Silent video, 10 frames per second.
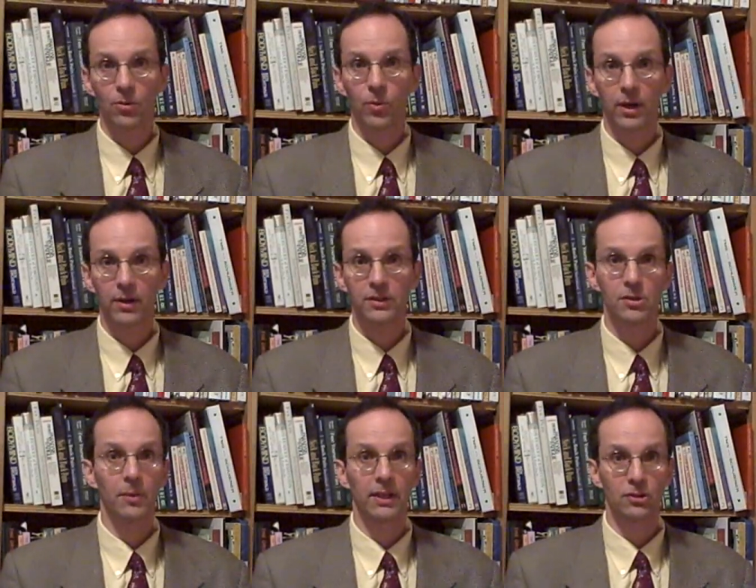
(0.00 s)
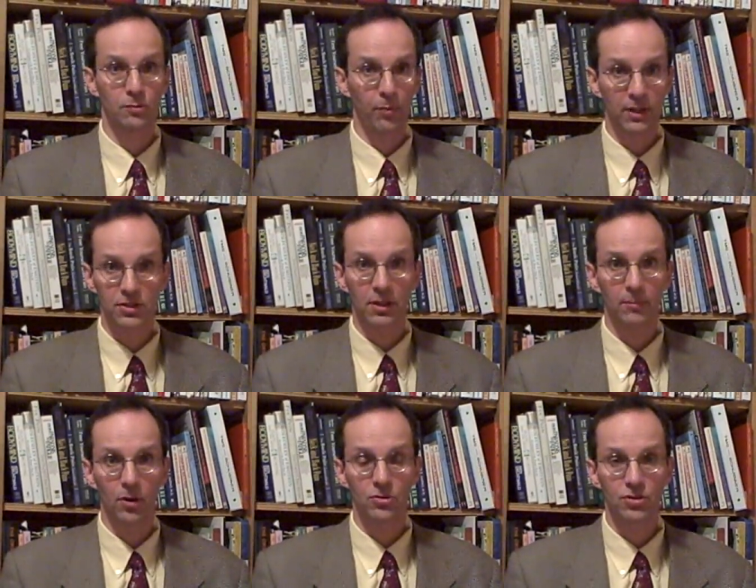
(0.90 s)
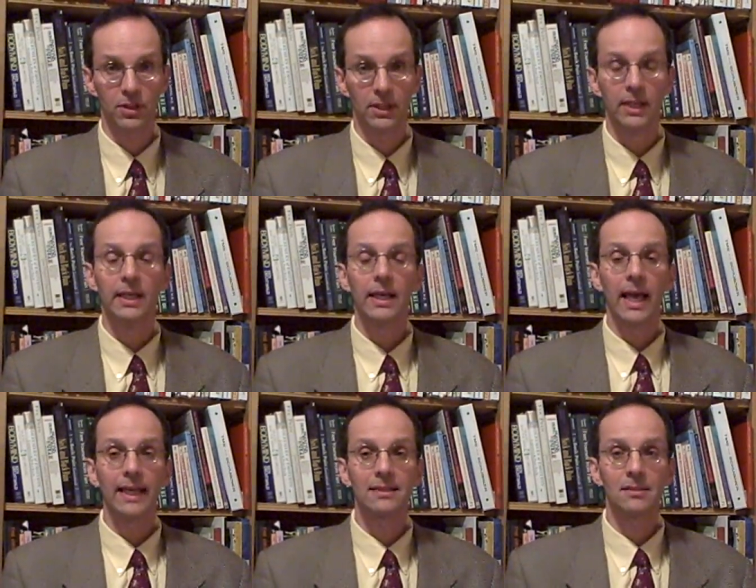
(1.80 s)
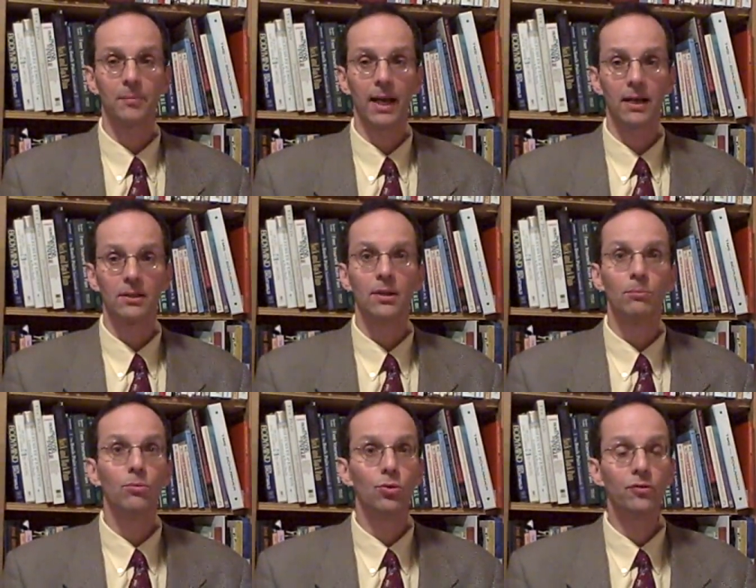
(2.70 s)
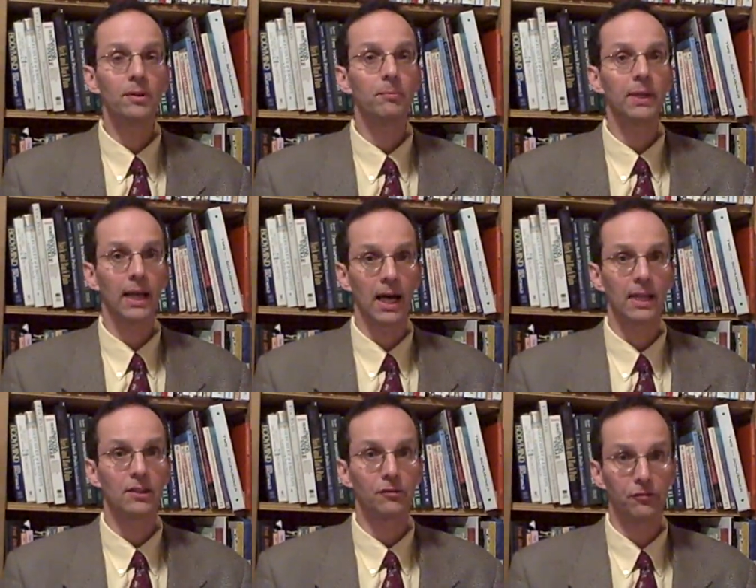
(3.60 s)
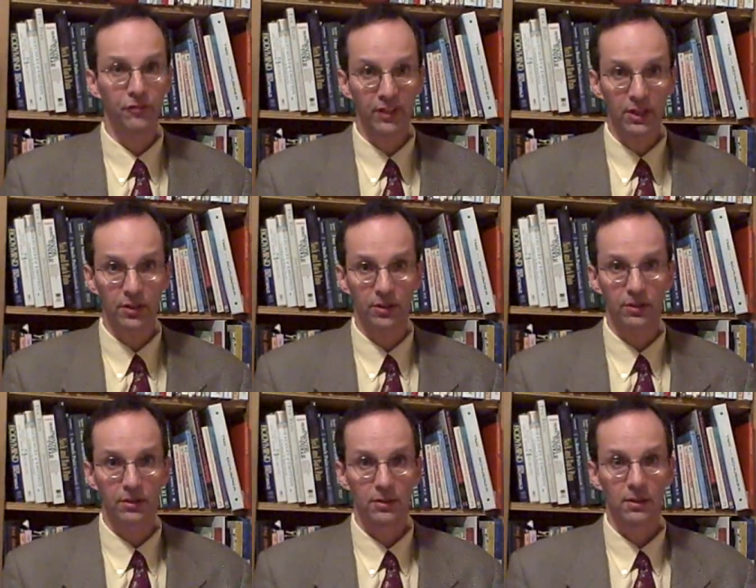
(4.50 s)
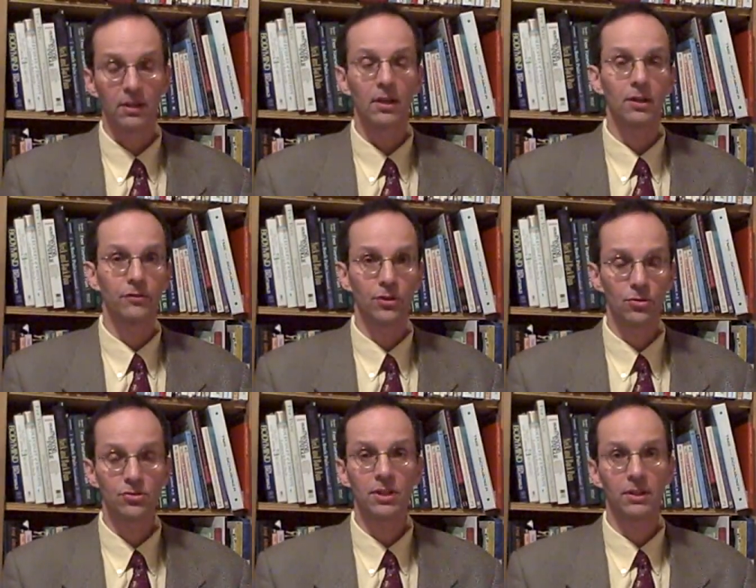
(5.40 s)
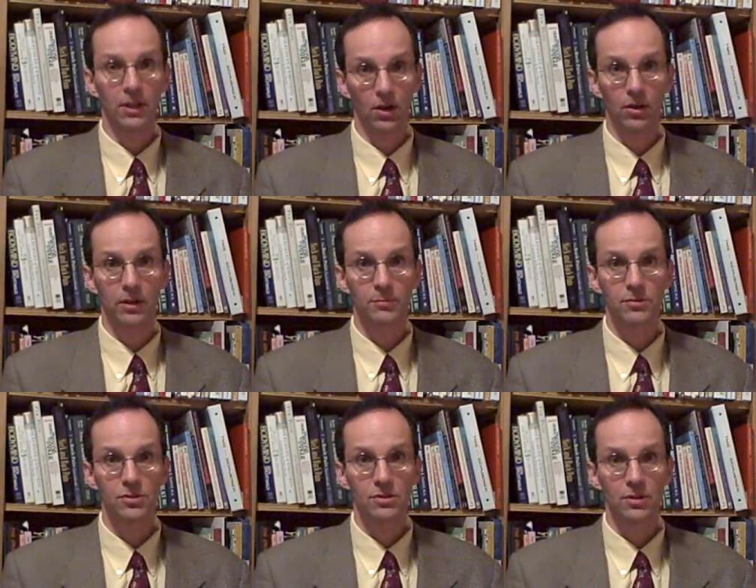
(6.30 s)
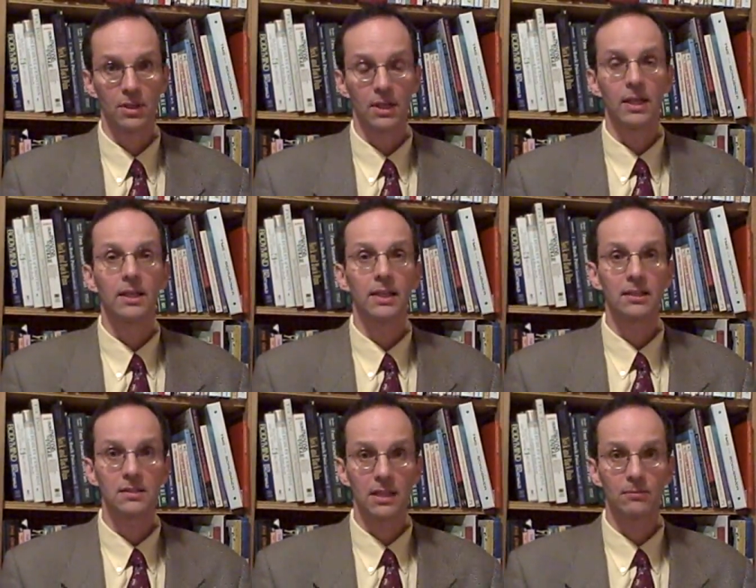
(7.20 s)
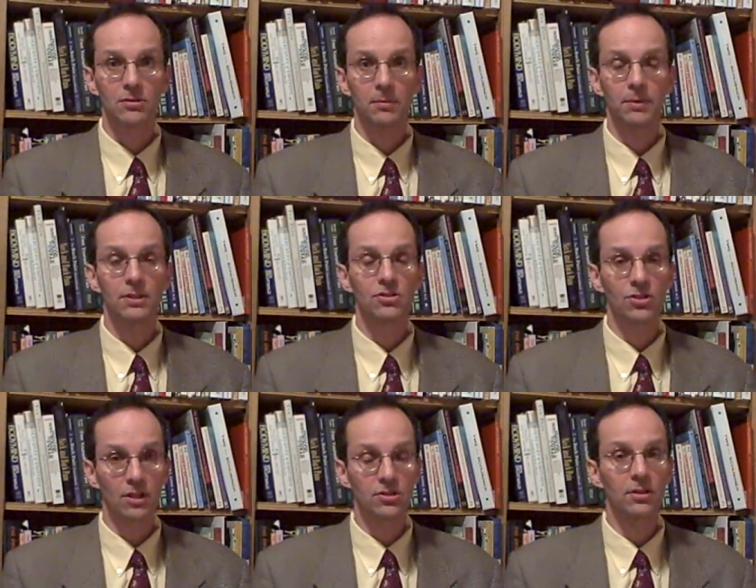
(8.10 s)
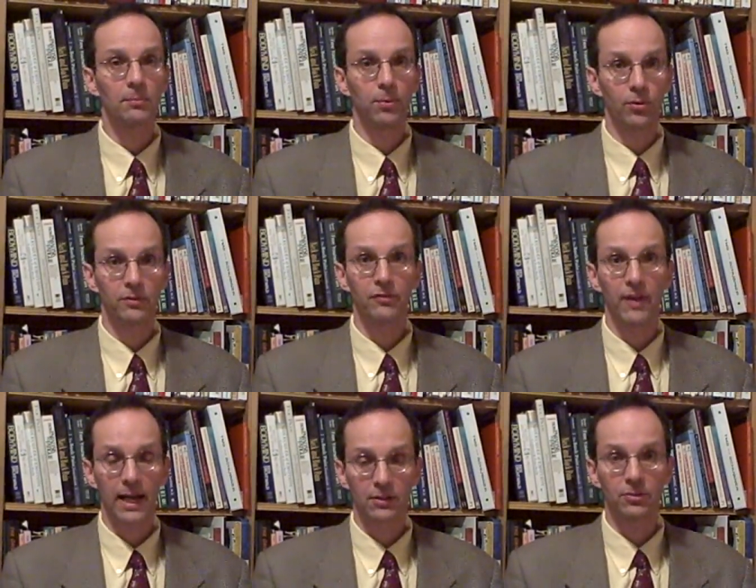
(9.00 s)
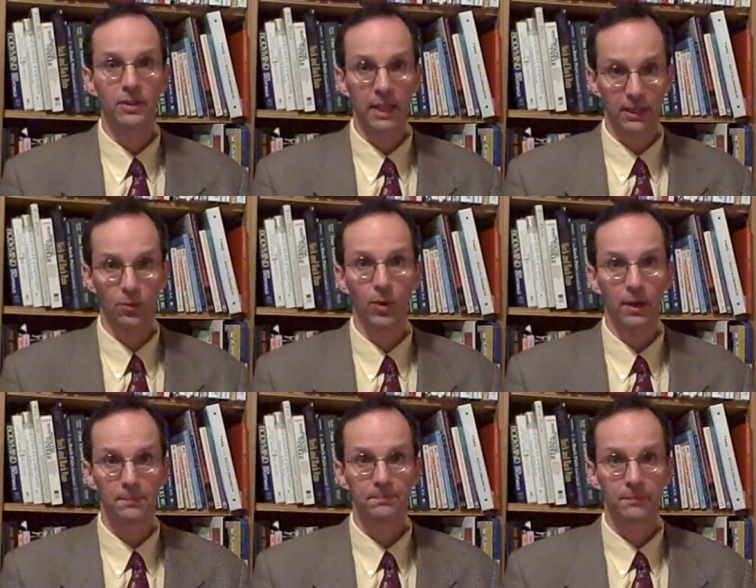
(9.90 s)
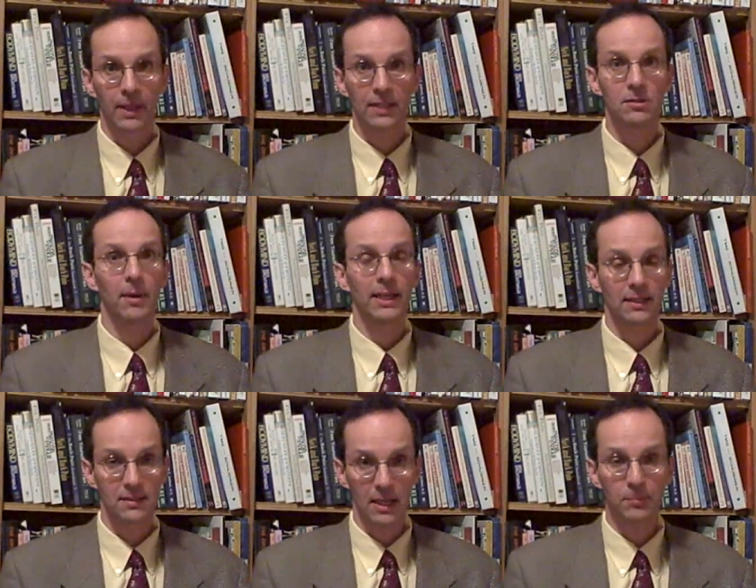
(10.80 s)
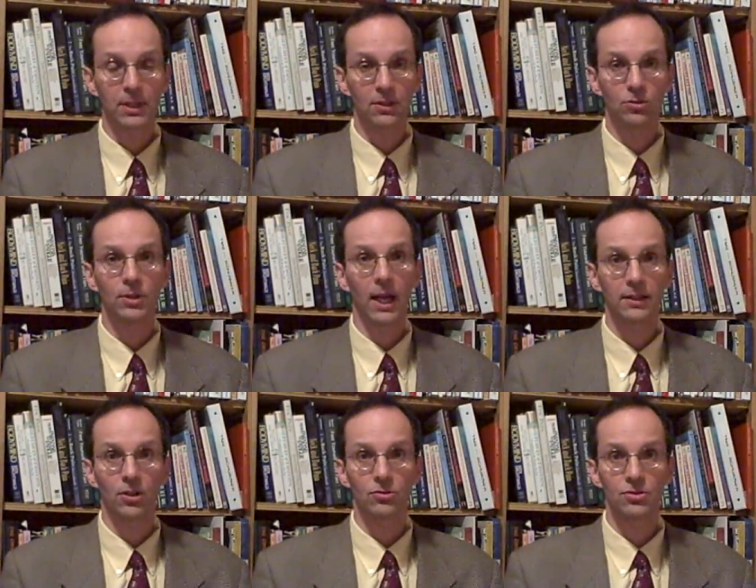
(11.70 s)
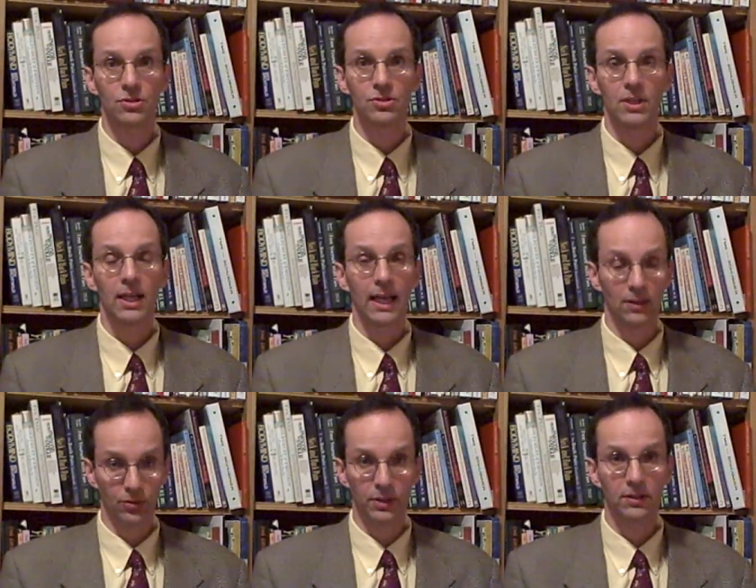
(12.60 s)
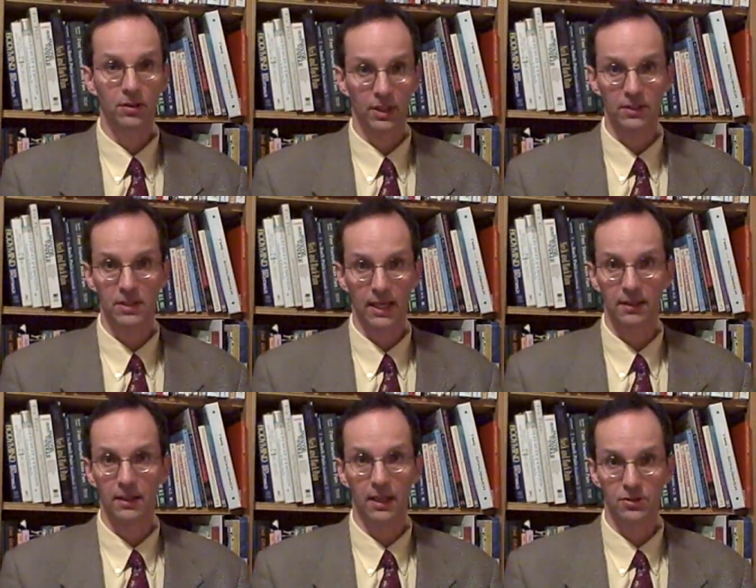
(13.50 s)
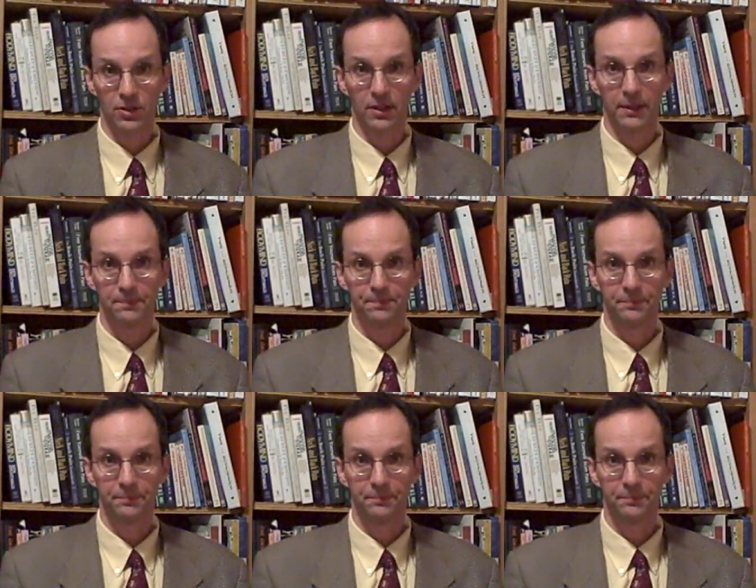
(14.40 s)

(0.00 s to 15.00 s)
aware, it's about expressing emotion, and it's about moving beyond the fear of using the arms that seems to be such an important factor in getting well. It's about accepting a new diagnosis and learning to think psychologically.